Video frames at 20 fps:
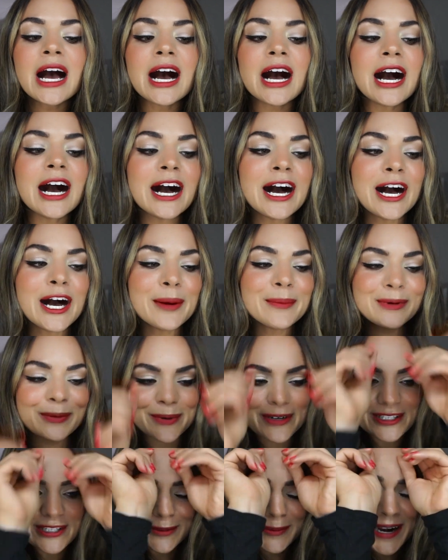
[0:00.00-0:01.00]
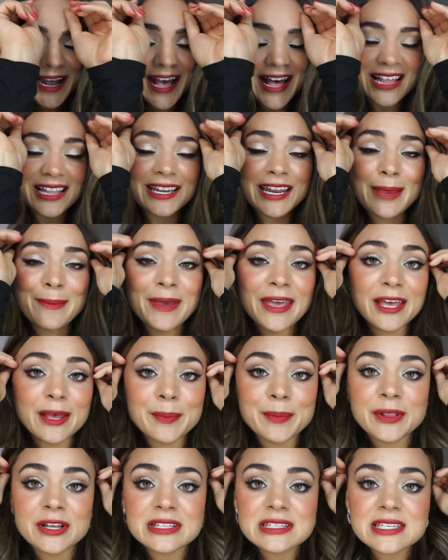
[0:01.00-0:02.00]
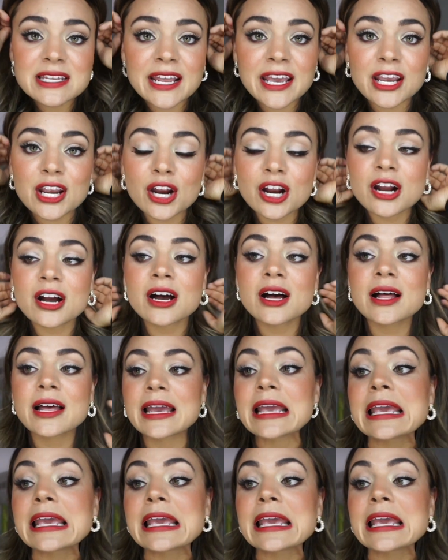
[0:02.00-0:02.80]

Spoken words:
We're doing a holiday makeup look today, girl,